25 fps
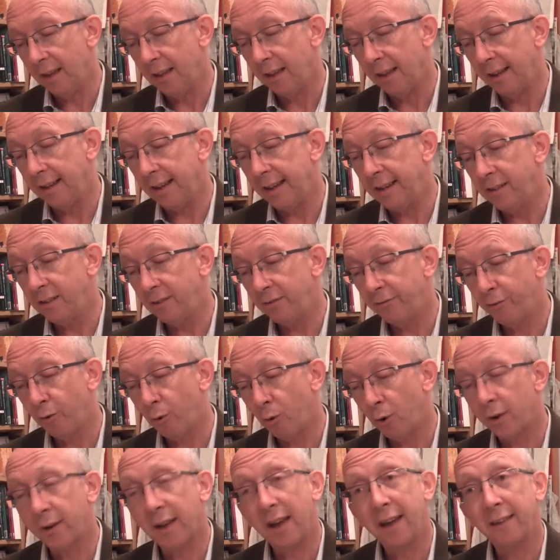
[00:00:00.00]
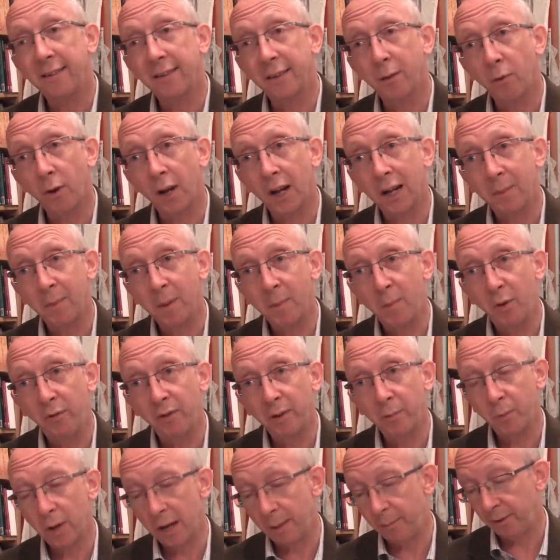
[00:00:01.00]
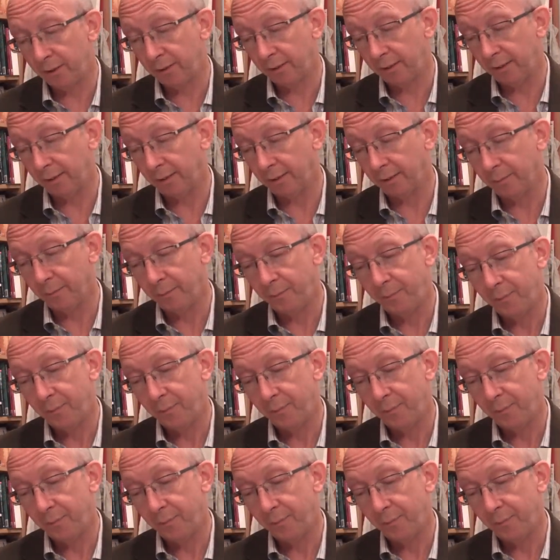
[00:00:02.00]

in 84 gays the it will be moving premises.